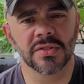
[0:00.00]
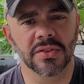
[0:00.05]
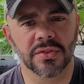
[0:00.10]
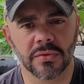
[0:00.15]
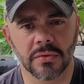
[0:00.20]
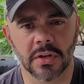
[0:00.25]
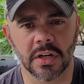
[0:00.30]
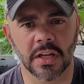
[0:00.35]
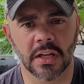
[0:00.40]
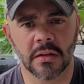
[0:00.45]

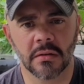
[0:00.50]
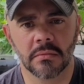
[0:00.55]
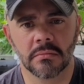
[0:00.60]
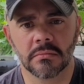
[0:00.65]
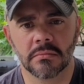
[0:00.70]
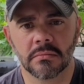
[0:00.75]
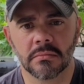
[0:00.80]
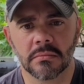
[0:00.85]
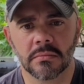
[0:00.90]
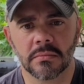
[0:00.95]
three,
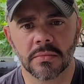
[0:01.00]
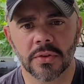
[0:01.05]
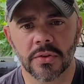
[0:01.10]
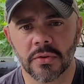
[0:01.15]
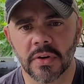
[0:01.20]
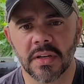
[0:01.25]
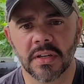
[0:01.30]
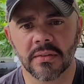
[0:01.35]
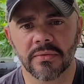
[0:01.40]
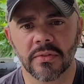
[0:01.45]

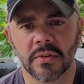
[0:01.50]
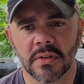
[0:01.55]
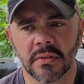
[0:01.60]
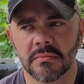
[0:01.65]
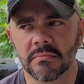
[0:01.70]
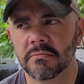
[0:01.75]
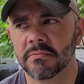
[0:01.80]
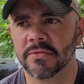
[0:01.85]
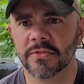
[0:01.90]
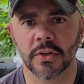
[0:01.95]
three different
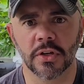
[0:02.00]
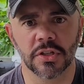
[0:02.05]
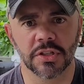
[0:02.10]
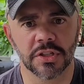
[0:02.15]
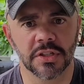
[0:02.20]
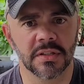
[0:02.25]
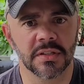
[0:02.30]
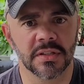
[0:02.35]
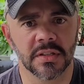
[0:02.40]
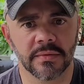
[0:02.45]

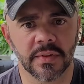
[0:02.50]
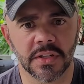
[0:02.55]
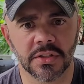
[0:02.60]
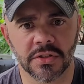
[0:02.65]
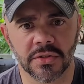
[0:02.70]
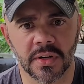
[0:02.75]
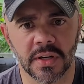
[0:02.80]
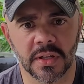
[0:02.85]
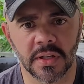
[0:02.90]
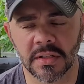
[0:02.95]
versions of a
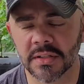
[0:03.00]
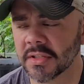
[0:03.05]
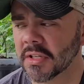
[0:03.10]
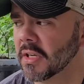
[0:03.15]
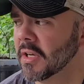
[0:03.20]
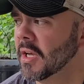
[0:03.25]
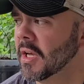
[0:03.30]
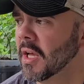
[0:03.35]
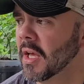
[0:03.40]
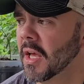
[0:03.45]
trellis.
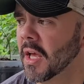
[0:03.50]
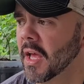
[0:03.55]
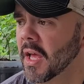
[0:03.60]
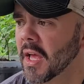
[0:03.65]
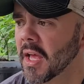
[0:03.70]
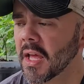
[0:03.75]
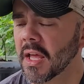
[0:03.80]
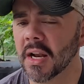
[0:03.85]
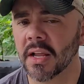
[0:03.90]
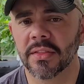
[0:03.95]

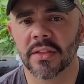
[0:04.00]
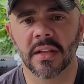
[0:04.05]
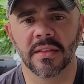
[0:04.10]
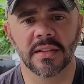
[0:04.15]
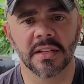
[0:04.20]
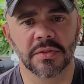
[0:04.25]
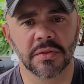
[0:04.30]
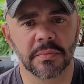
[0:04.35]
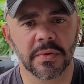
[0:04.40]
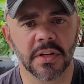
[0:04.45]
And I thought
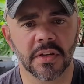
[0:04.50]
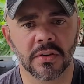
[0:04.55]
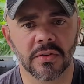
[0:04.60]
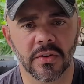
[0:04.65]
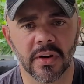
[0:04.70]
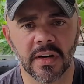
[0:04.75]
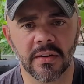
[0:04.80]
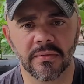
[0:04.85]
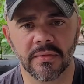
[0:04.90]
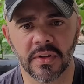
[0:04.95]
this would be a
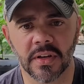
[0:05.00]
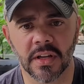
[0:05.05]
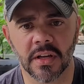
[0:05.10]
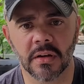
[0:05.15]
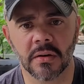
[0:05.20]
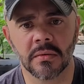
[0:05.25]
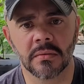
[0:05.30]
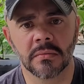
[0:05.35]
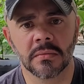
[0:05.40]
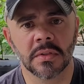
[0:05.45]
great
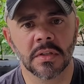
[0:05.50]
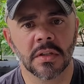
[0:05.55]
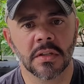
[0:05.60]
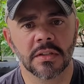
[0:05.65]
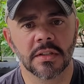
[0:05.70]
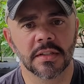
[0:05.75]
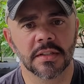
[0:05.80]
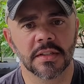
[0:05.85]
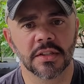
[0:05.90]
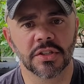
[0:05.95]
video
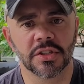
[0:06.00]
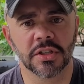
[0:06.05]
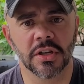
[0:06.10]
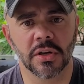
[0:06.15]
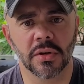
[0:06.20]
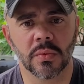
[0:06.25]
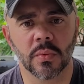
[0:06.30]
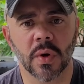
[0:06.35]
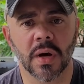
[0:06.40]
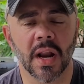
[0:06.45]
just to
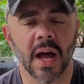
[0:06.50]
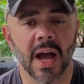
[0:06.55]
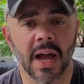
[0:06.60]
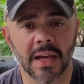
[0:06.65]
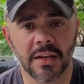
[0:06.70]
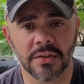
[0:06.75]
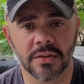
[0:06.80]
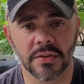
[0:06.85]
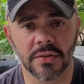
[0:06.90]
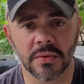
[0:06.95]
show what
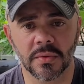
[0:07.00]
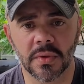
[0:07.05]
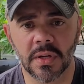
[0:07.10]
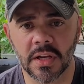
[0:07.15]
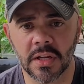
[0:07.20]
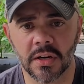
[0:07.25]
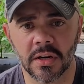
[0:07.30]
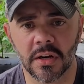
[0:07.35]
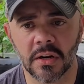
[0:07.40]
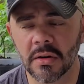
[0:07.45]
I do
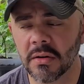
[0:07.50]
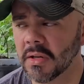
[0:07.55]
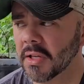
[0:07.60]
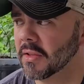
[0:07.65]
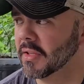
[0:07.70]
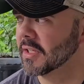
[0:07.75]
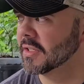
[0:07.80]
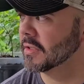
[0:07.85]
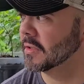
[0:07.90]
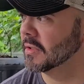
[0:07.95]
here in
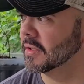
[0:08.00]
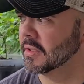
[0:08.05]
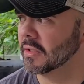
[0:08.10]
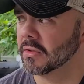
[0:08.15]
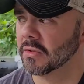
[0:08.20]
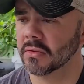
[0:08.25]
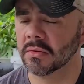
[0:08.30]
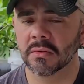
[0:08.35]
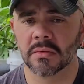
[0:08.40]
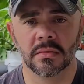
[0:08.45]
this
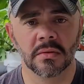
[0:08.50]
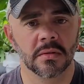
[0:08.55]
little